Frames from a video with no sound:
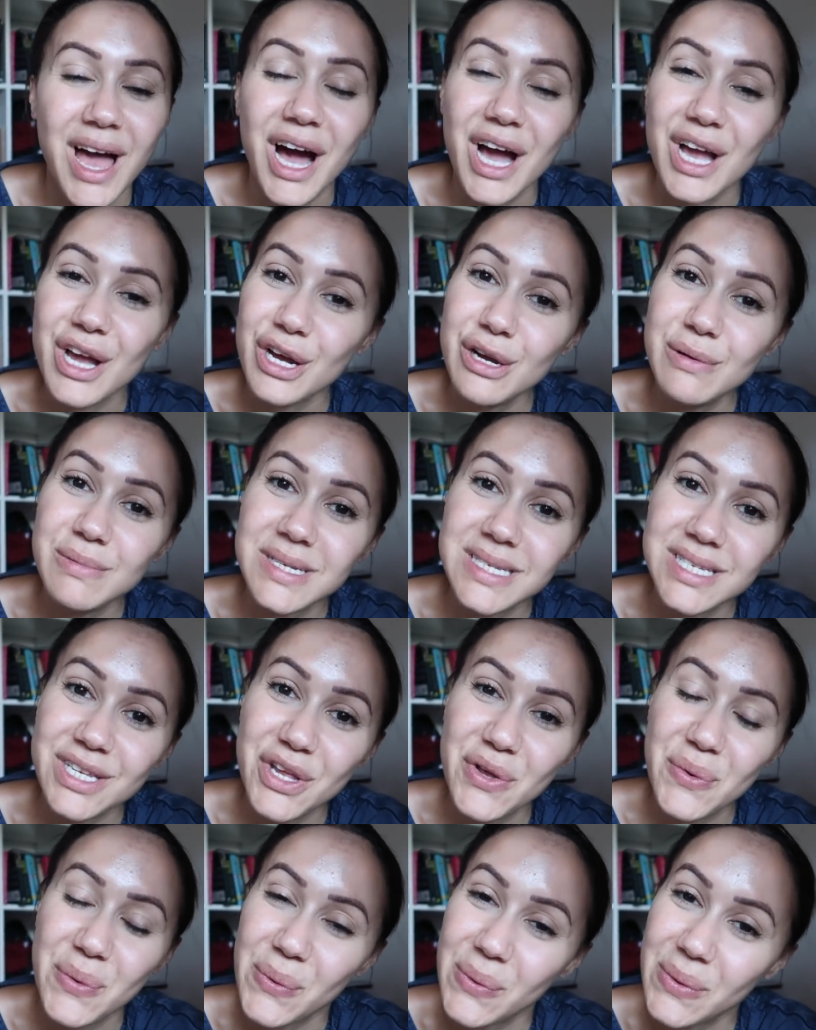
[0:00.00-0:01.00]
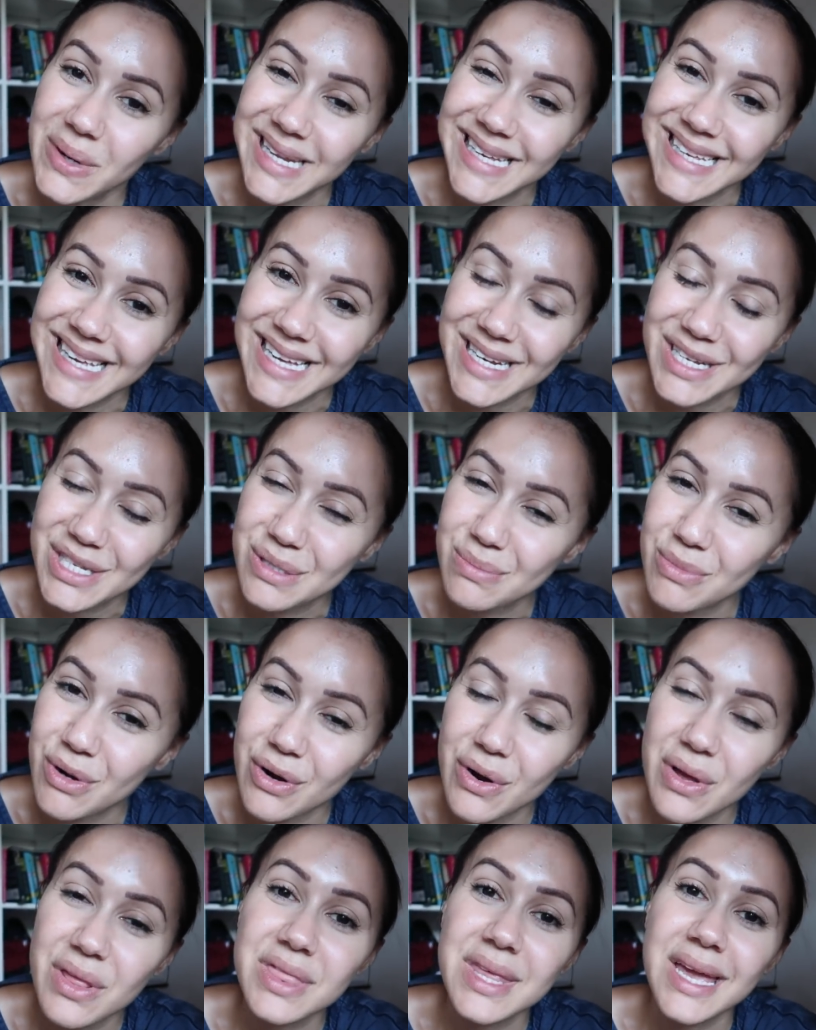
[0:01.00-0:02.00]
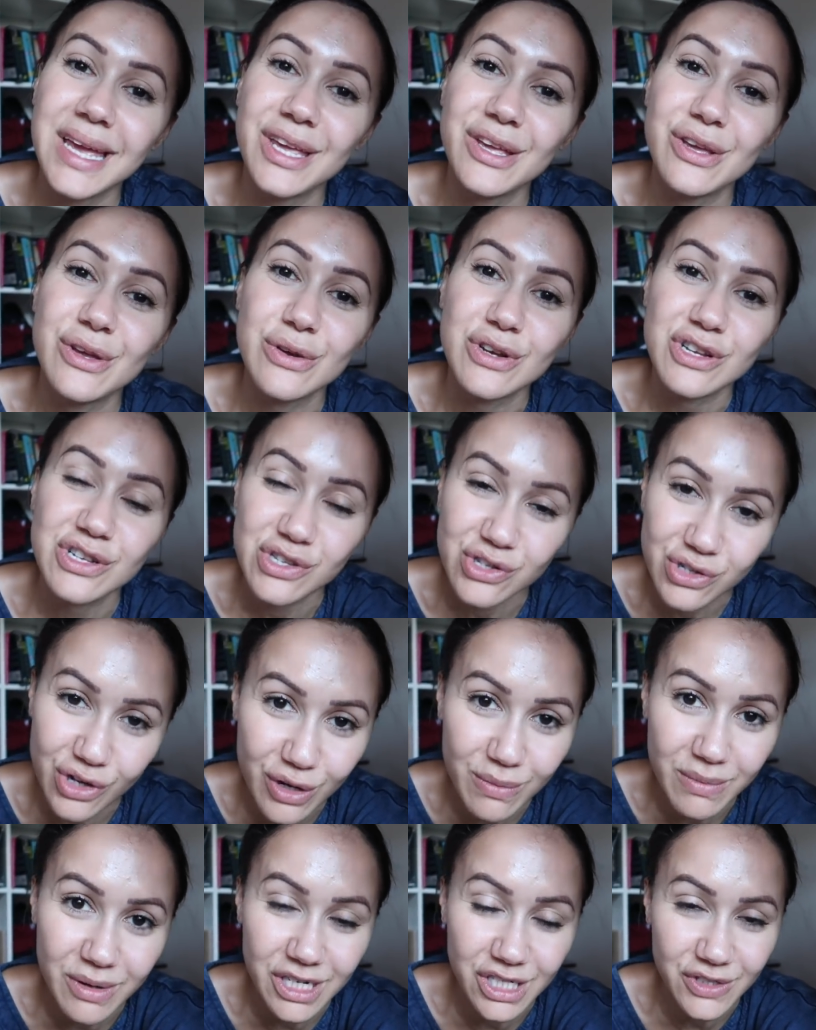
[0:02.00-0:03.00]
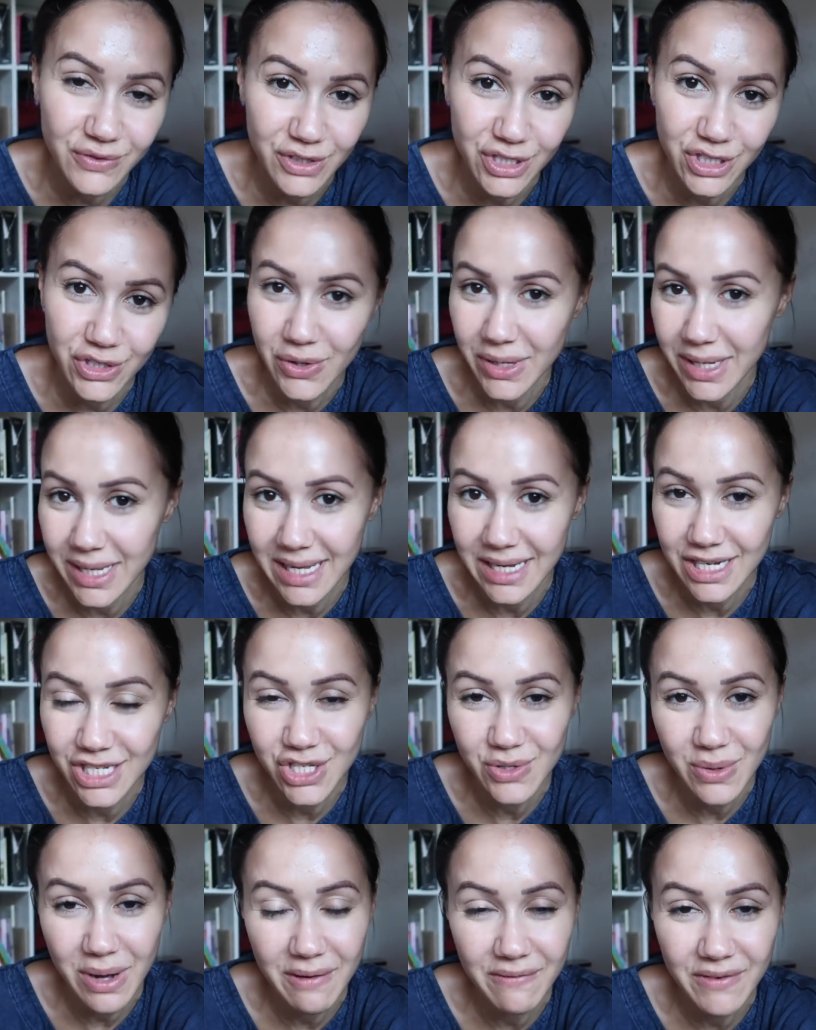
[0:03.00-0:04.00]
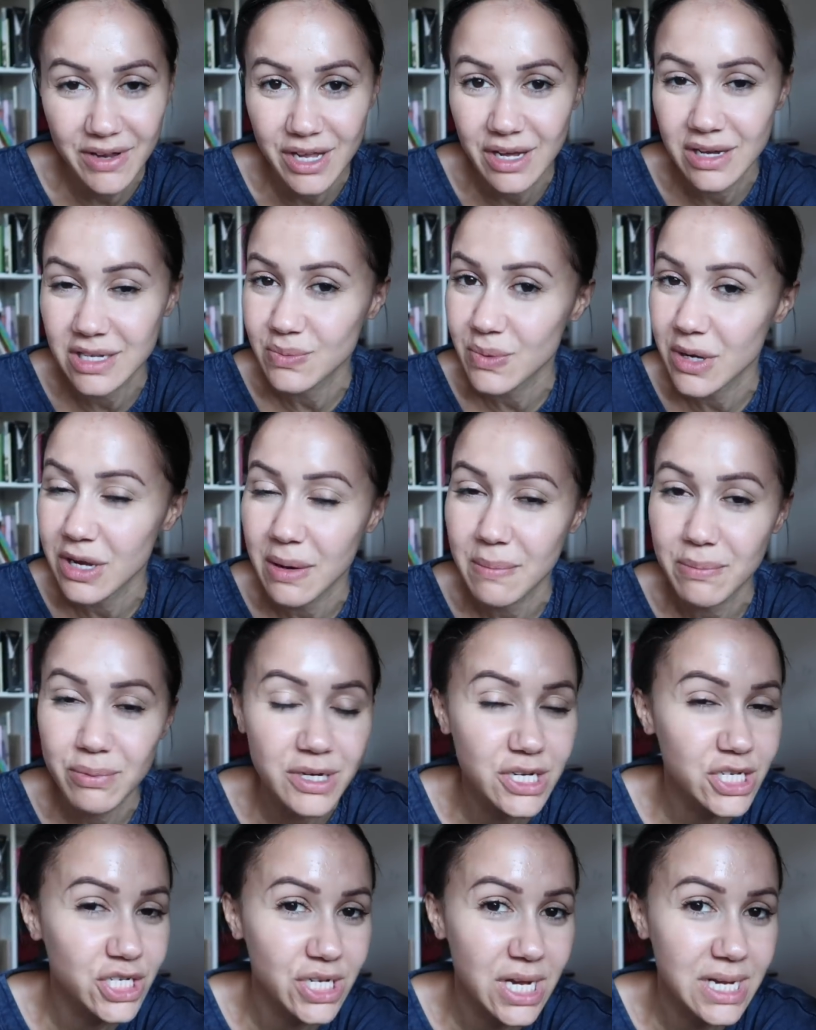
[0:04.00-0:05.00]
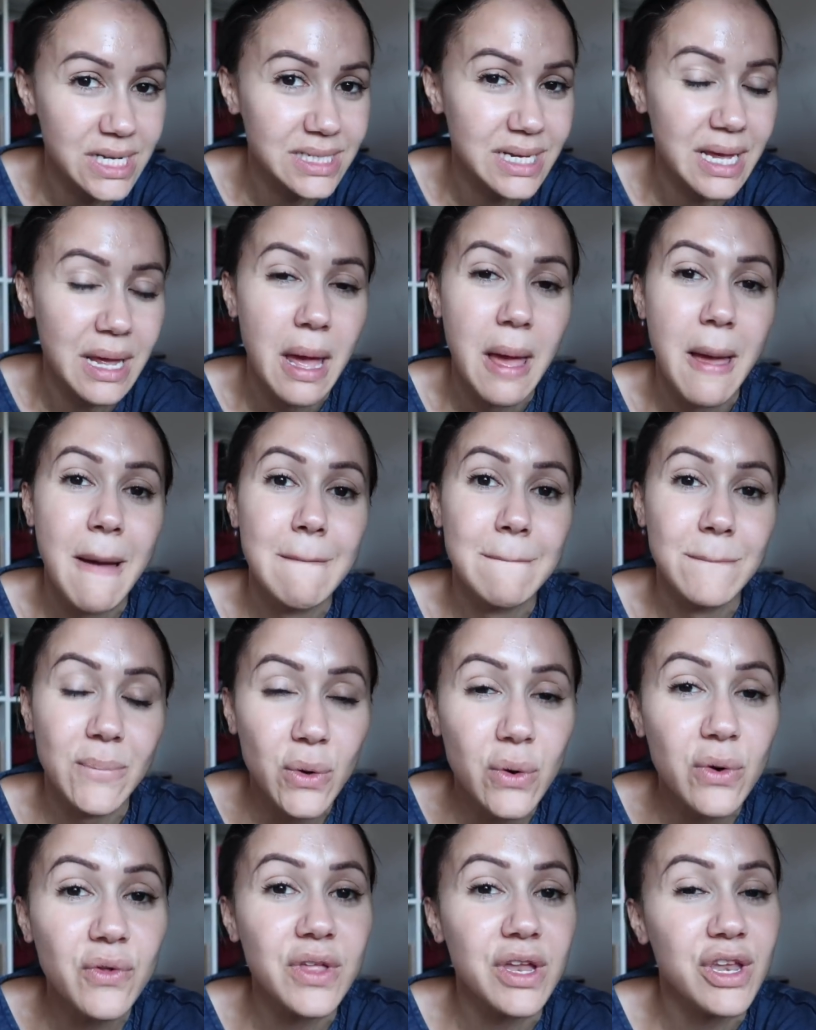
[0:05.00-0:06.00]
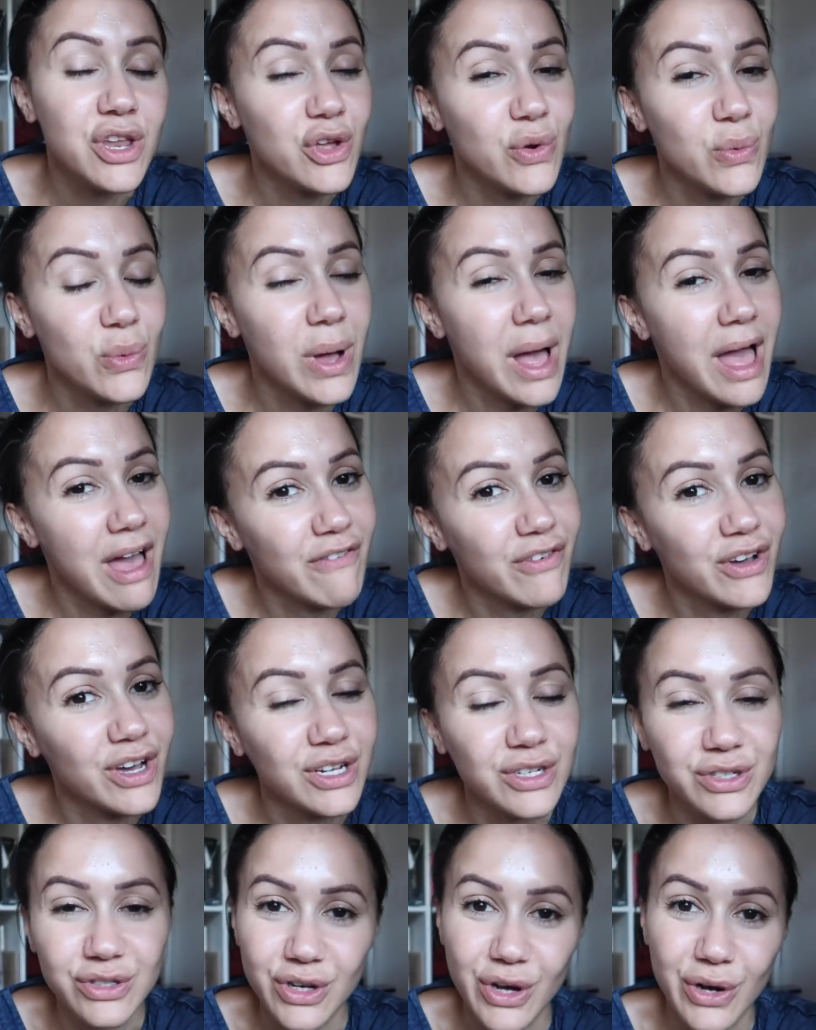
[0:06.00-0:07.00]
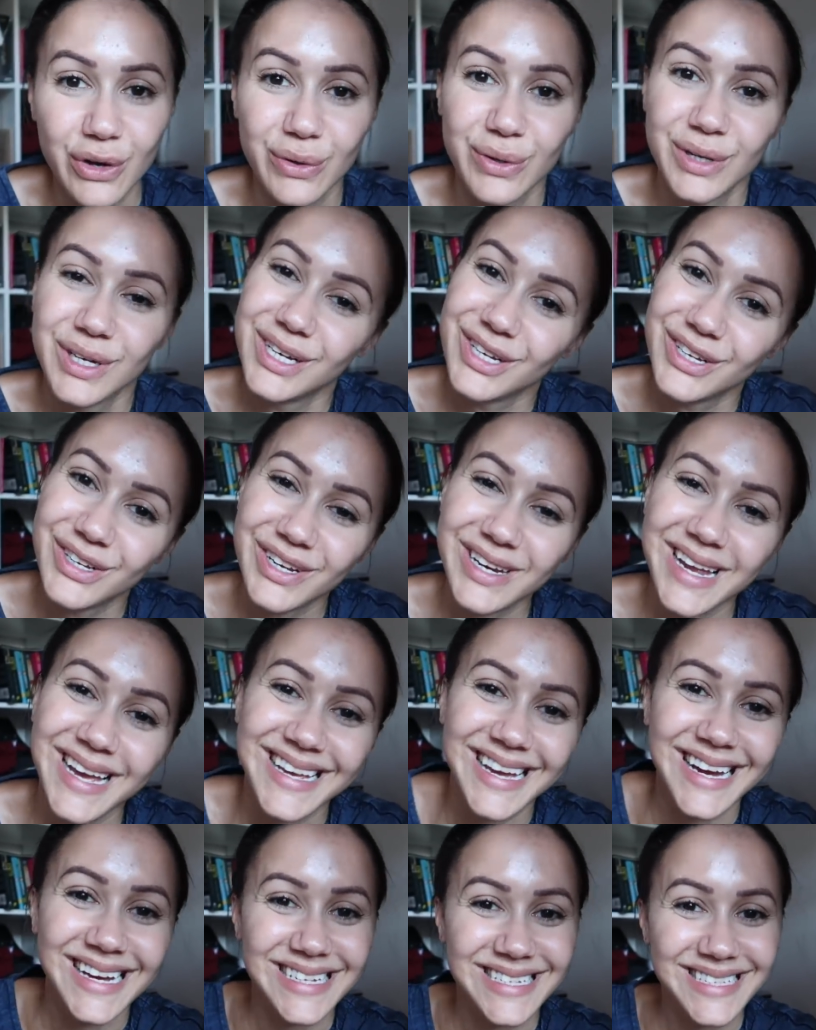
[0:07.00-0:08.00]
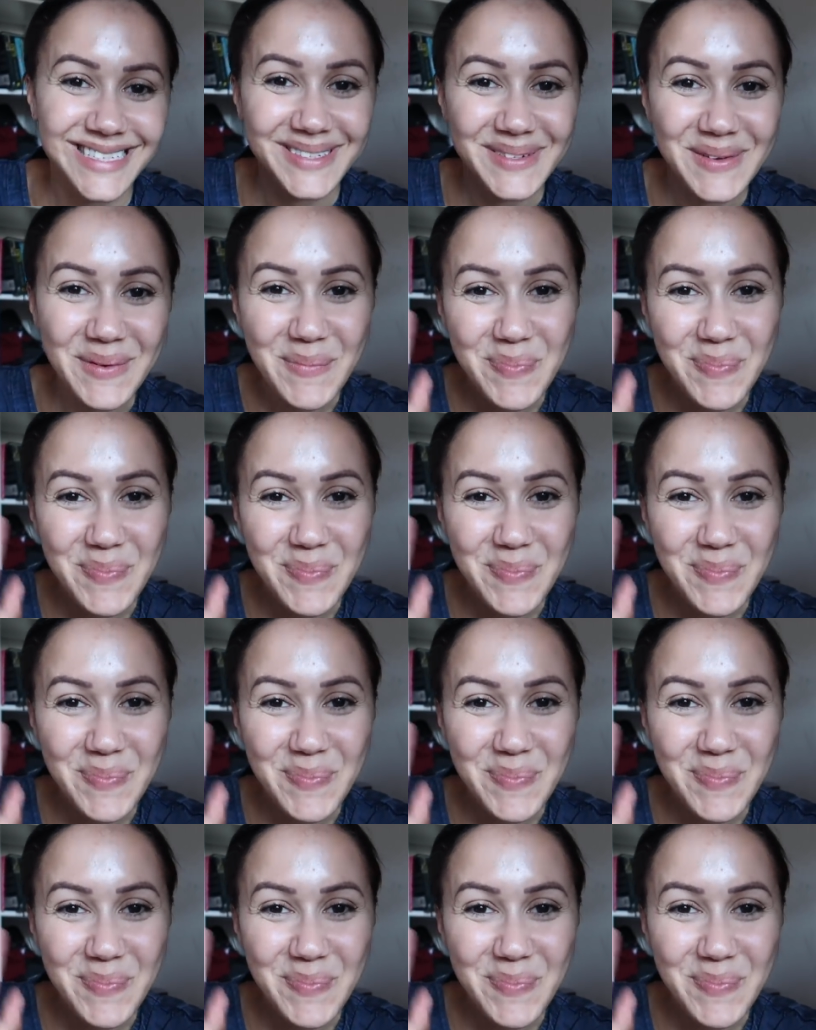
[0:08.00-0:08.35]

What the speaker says: I hope to see you all again tomorrow. Thank you so much for tuning into our videos. We appreciate it more than you will ever know. Good night, guys.